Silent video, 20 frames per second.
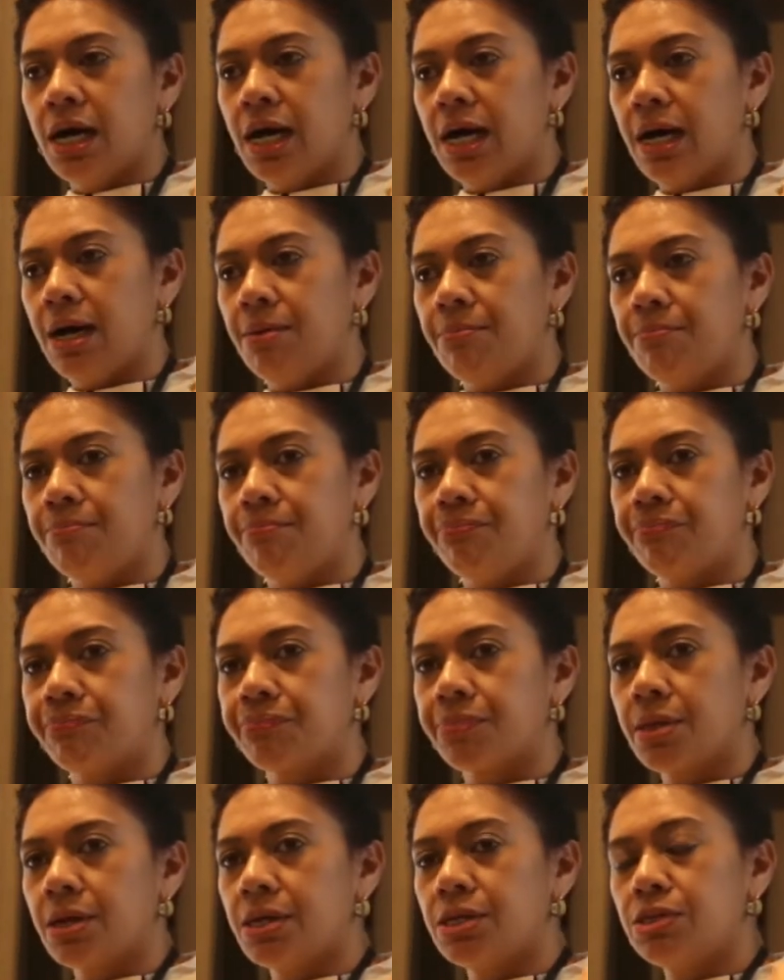
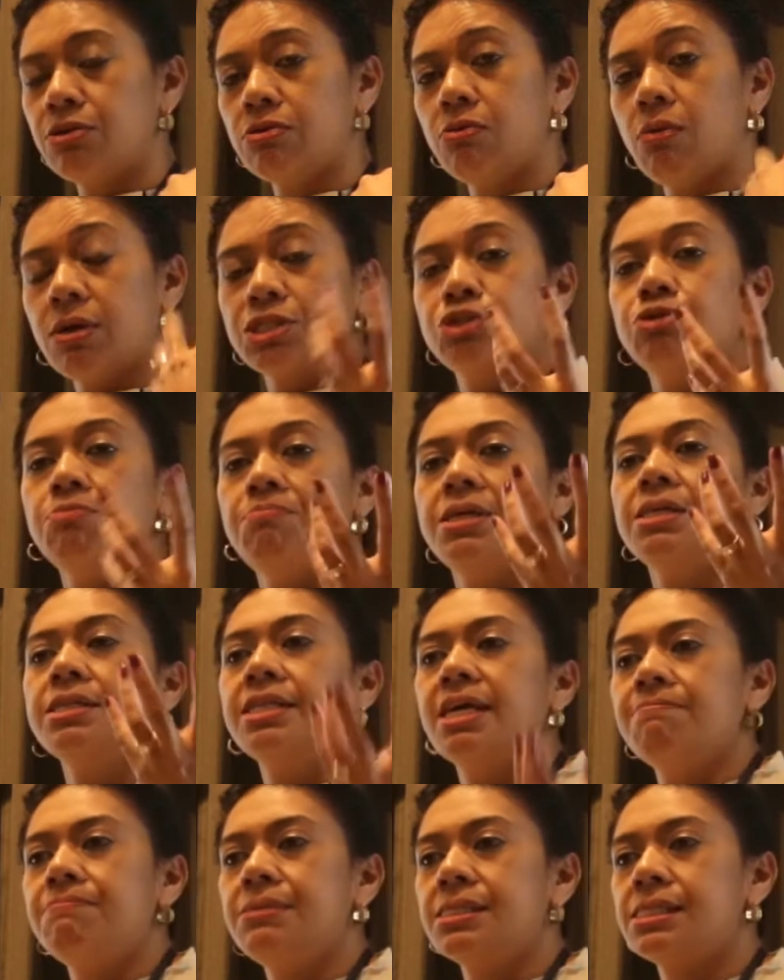want to
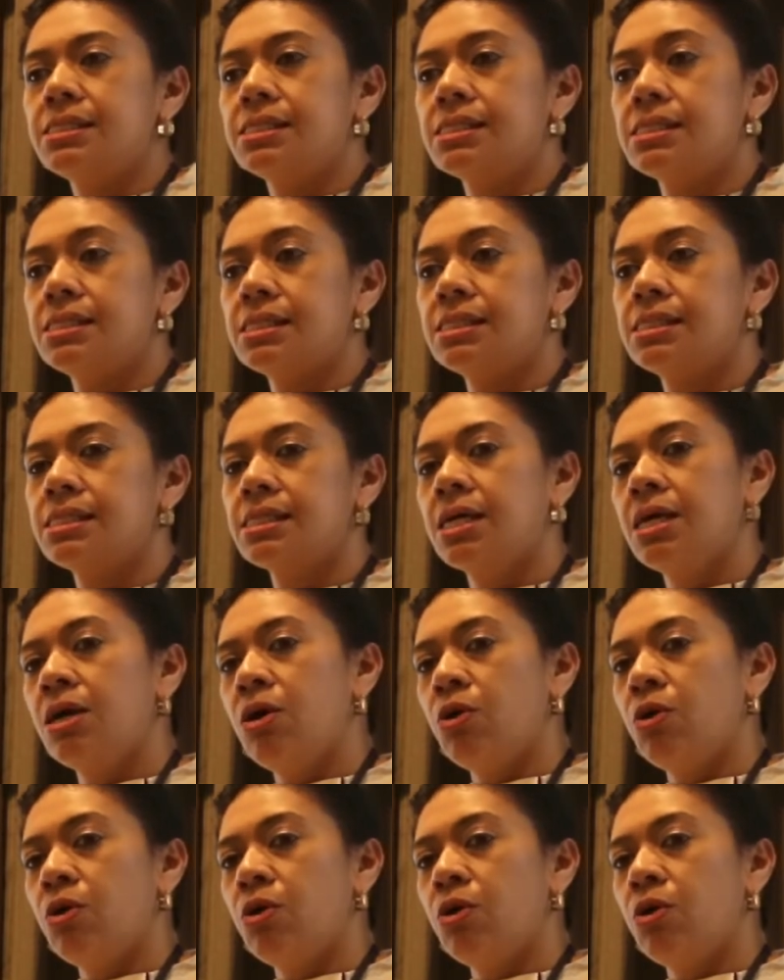build their businesses.